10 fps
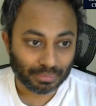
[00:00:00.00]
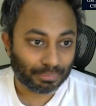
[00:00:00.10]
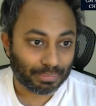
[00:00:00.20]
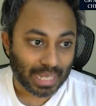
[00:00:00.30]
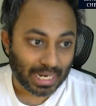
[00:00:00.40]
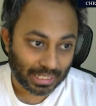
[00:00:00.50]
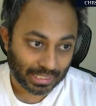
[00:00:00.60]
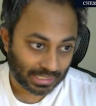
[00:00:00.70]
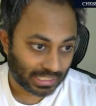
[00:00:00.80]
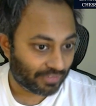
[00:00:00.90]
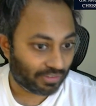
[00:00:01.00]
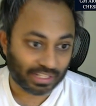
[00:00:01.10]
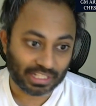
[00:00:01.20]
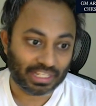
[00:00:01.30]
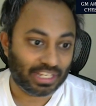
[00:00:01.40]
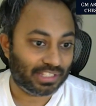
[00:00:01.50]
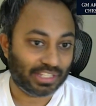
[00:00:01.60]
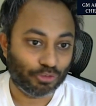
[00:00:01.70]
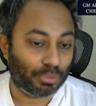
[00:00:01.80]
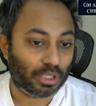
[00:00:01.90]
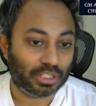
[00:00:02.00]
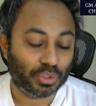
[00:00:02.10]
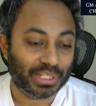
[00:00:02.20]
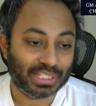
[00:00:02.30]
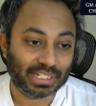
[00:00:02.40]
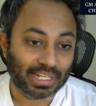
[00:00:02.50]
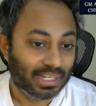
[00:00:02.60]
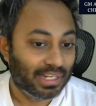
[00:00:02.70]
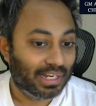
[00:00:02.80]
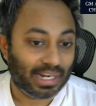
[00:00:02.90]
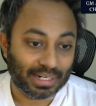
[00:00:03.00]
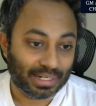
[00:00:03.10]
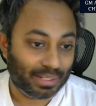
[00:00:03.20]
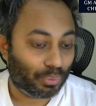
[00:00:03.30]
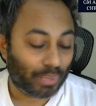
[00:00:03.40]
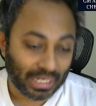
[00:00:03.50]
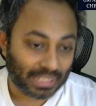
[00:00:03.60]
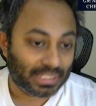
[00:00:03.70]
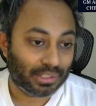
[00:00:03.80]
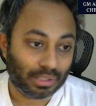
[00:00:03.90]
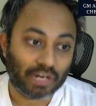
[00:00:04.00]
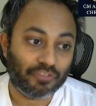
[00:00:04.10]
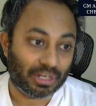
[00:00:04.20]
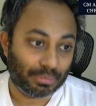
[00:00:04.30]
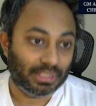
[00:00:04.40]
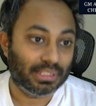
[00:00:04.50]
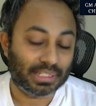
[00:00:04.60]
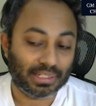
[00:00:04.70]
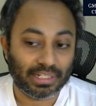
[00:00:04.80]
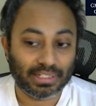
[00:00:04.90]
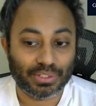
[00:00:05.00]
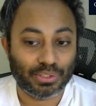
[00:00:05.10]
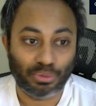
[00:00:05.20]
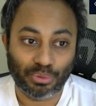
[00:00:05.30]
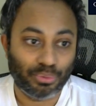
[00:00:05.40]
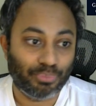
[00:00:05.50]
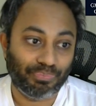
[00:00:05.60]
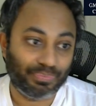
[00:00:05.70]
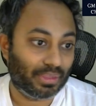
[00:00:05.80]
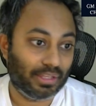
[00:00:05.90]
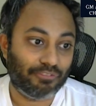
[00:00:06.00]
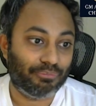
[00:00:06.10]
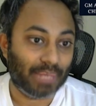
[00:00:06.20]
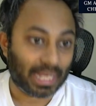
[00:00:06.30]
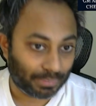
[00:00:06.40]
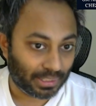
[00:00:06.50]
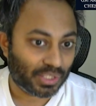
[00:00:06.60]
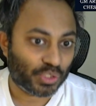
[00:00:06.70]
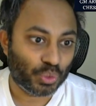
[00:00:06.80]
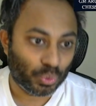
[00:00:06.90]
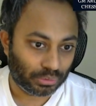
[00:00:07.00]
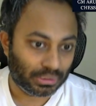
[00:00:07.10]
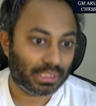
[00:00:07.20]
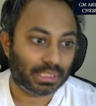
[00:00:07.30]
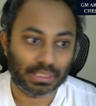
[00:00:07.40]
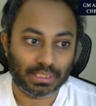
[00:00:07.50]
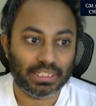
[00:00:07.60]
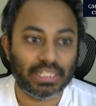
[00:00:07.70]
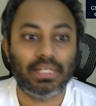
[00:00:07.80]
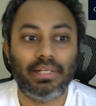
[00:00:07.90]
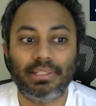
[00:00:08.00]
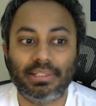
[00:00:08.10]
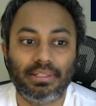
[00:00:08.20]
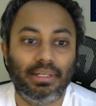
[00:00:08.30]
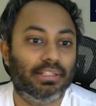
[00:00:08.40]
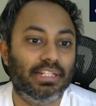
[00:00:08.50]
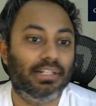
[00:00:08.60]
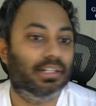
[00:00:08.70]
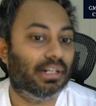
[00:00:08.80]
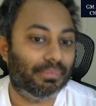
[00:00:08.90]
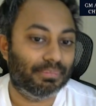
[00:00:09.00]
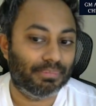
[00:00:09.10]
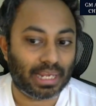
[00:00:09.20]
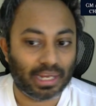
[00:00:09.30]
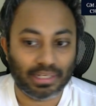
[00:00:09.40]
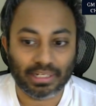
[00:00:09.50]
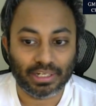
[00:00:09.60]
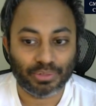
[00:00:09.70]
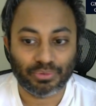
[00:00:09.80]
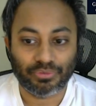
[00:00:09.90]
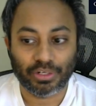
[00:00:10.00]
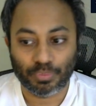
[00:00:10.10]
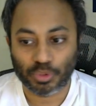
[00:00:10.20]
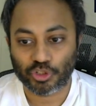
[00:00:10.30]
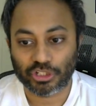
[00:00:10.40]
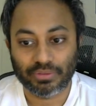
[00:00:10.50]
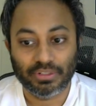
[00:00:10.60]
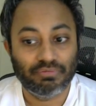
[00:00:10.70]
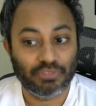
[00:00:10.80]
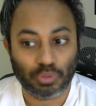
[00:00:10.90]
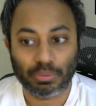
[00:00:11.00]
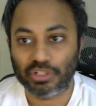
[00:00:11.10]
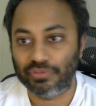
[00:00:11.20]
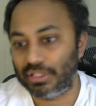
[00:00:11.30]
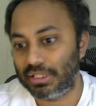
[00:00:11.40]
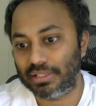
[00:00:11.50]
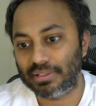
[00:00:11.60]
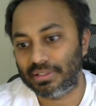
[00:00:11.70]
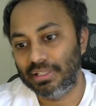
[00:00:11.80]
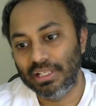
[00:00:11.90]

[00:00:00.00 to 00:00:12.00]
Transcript: black doesn't give away the c4 pawn so easily, and white gets into a lot of trouble in this line. So if black players know this details, I think black can get into a very good position without much difficulties.